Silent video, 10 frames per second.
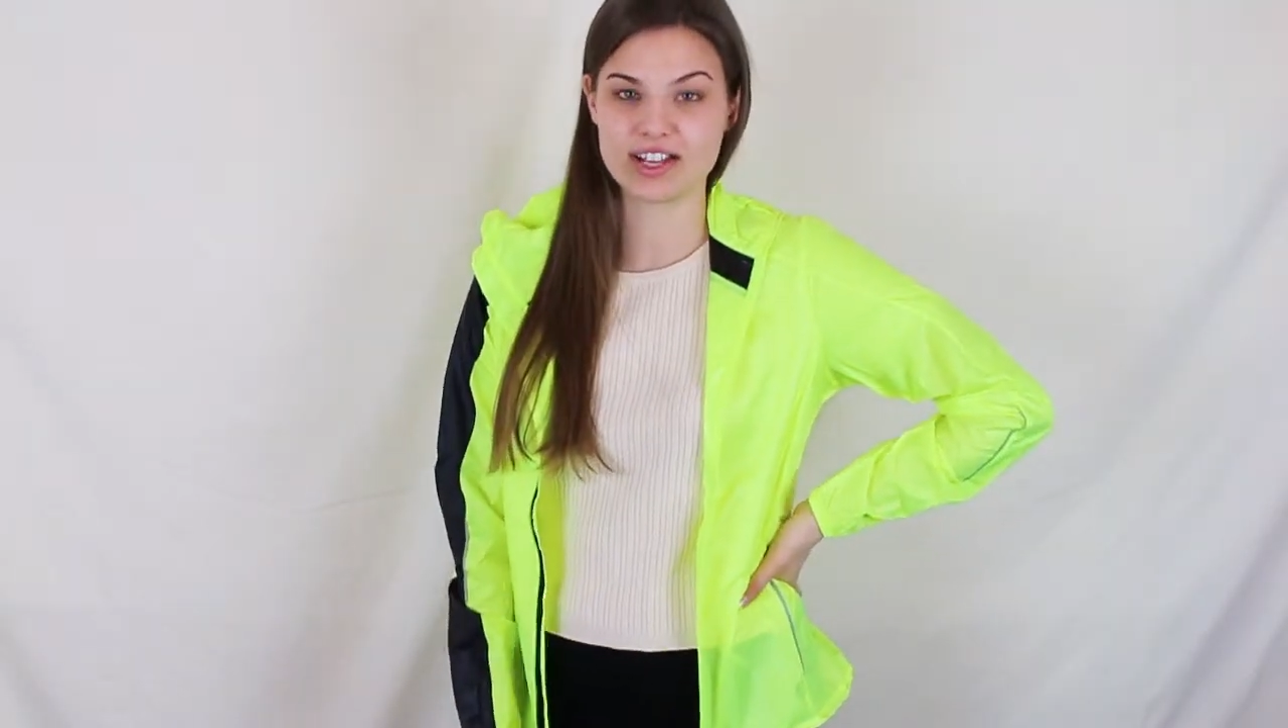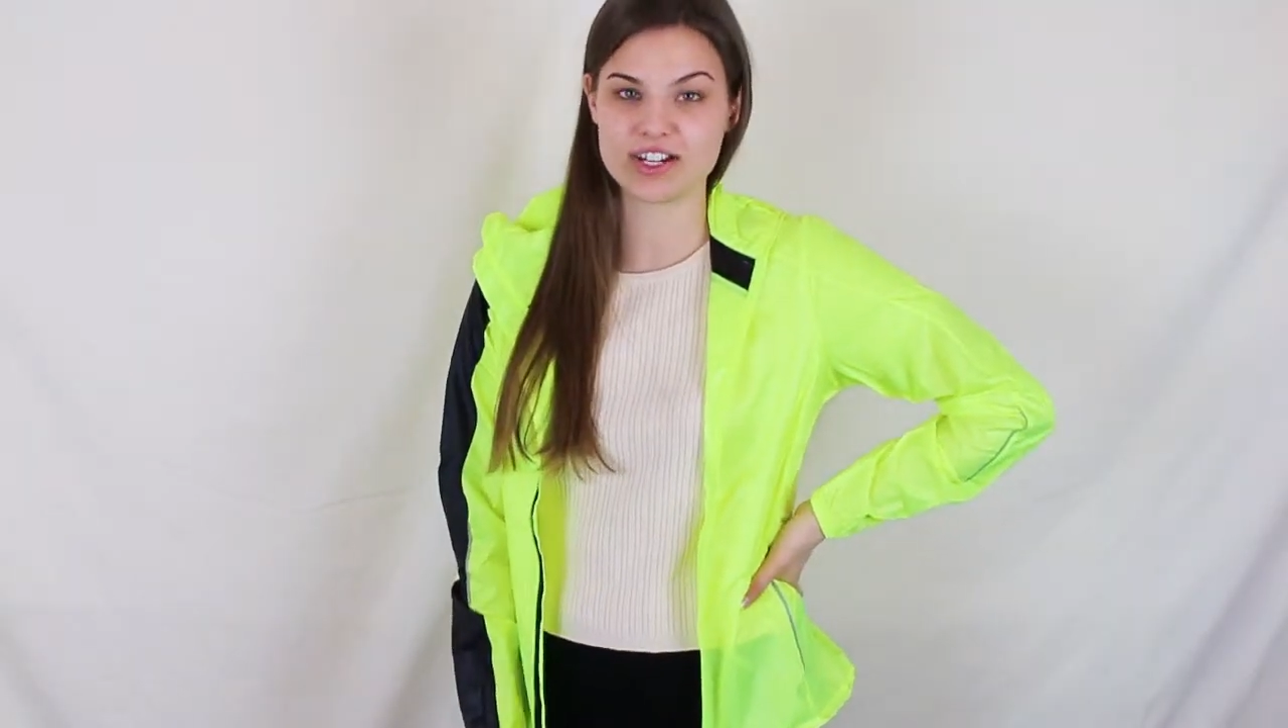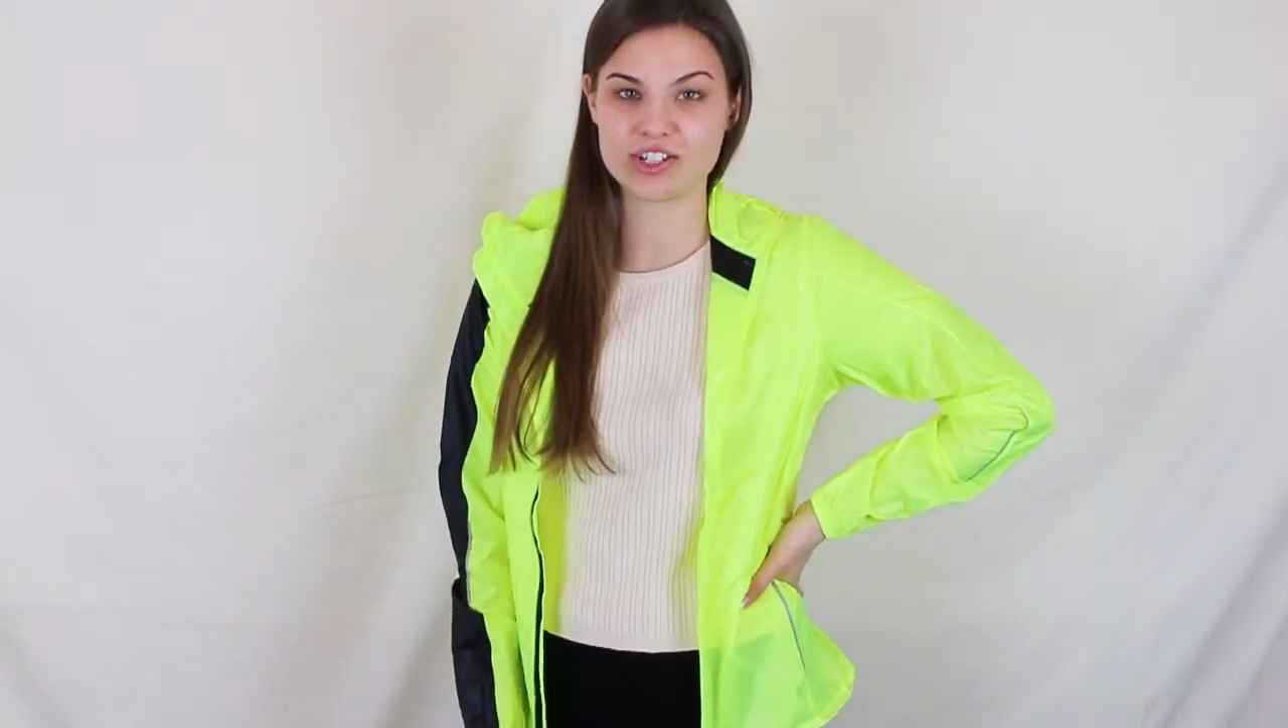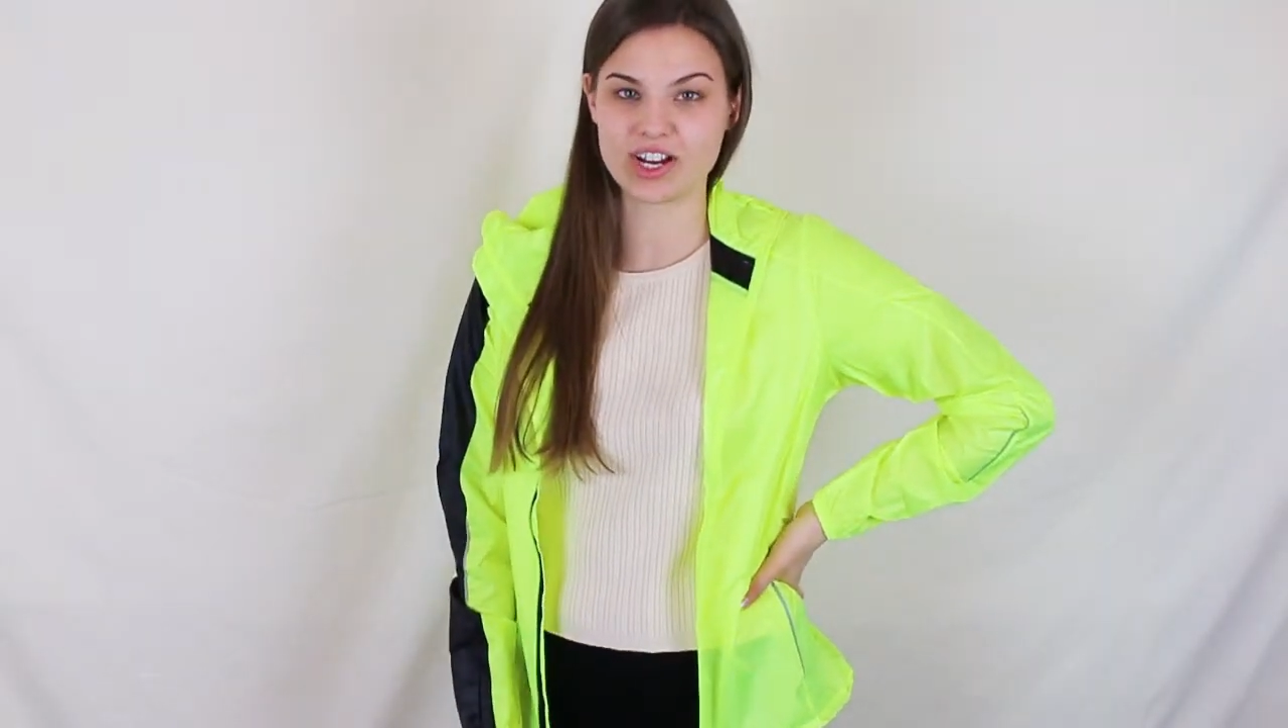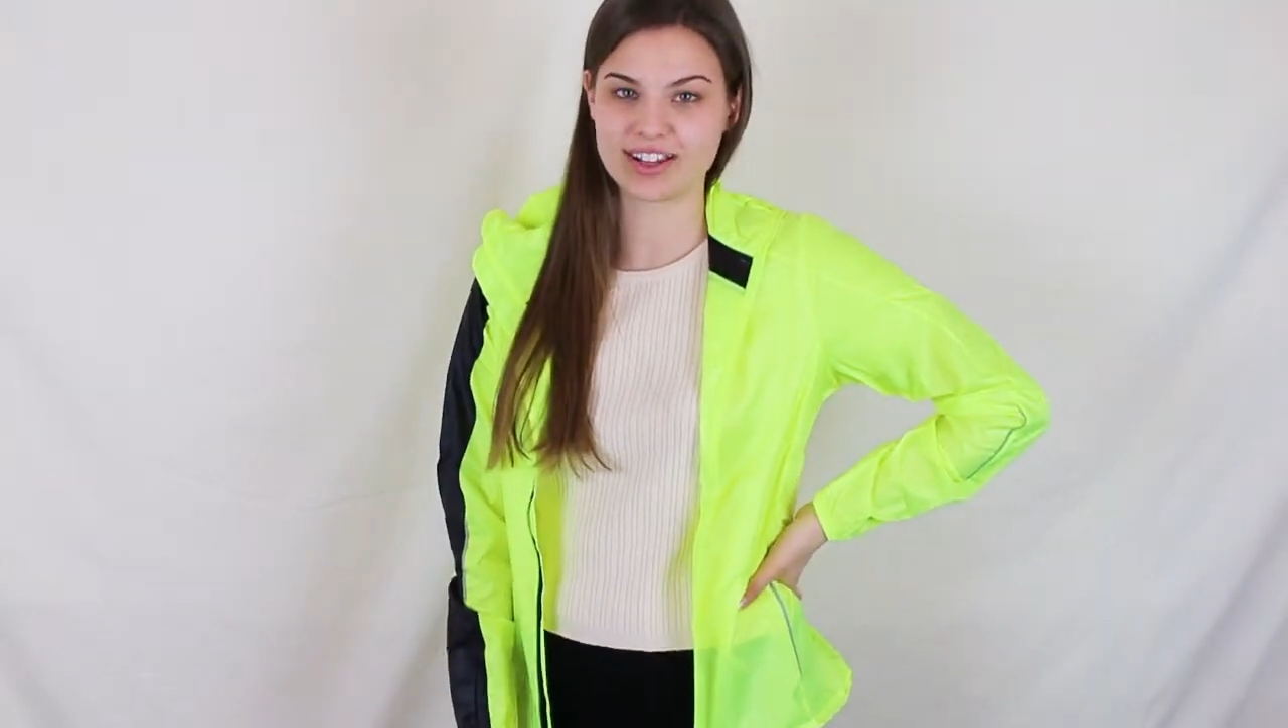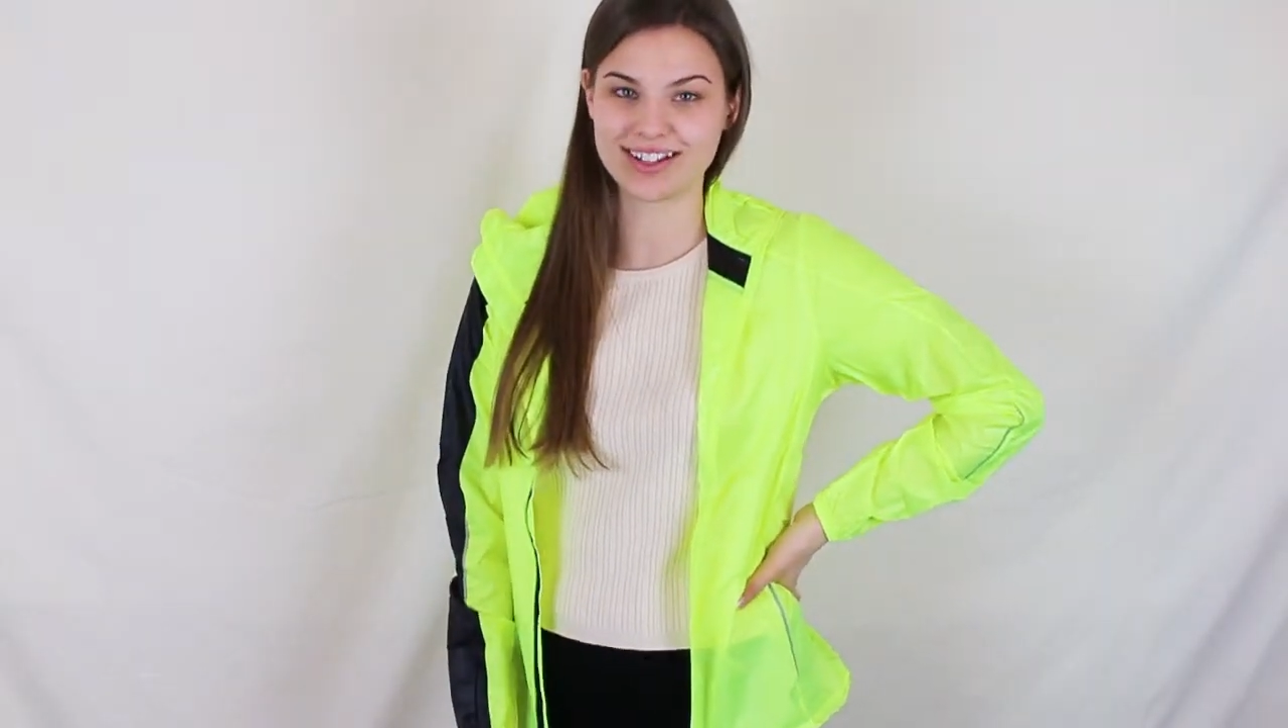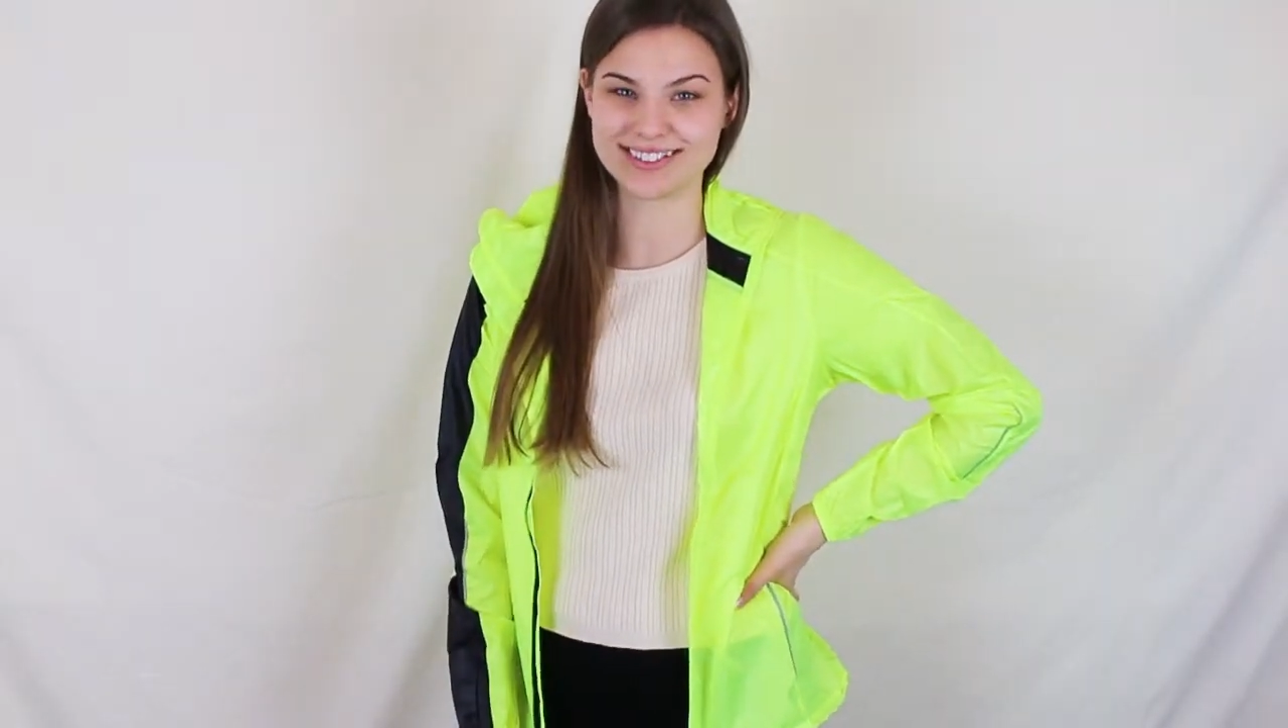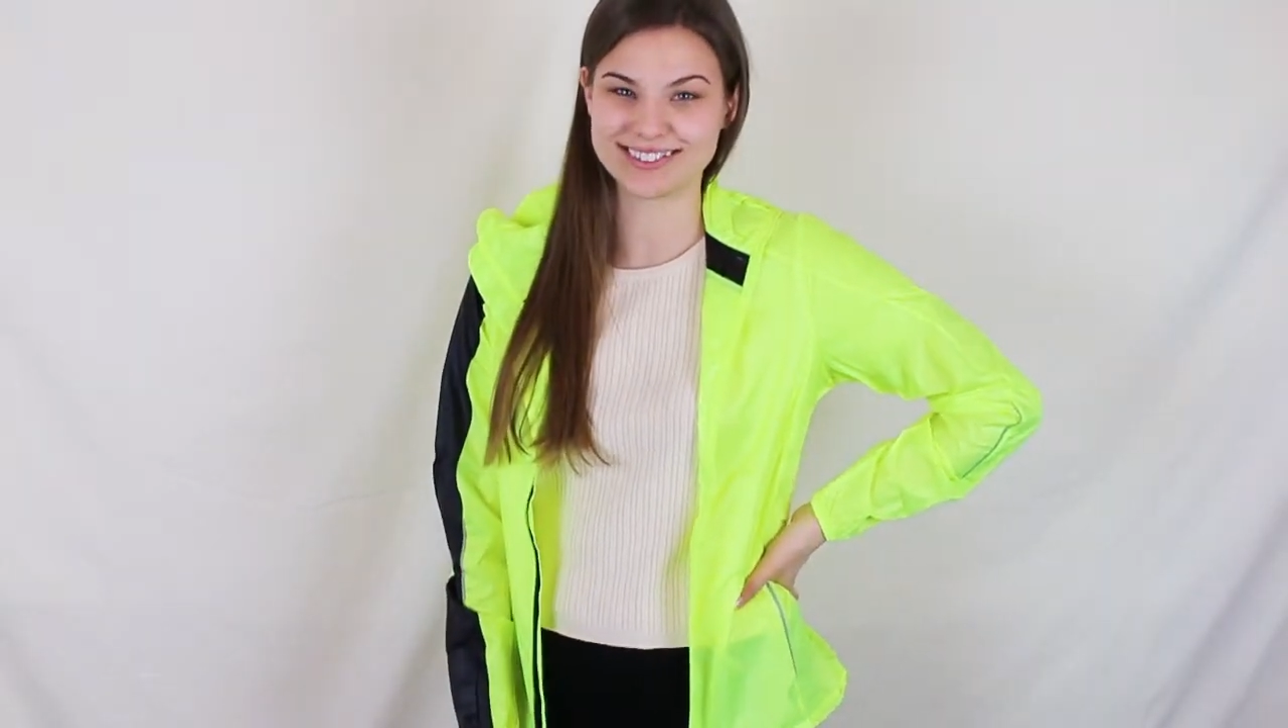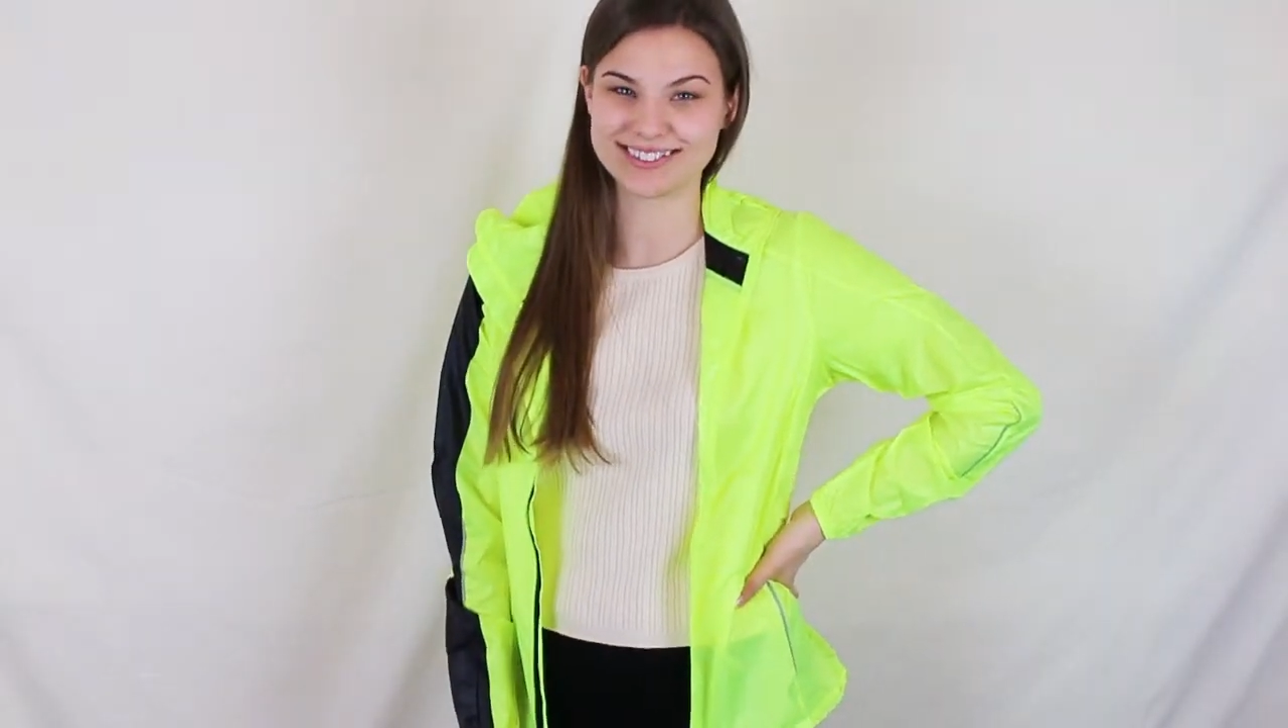Lite Jacket.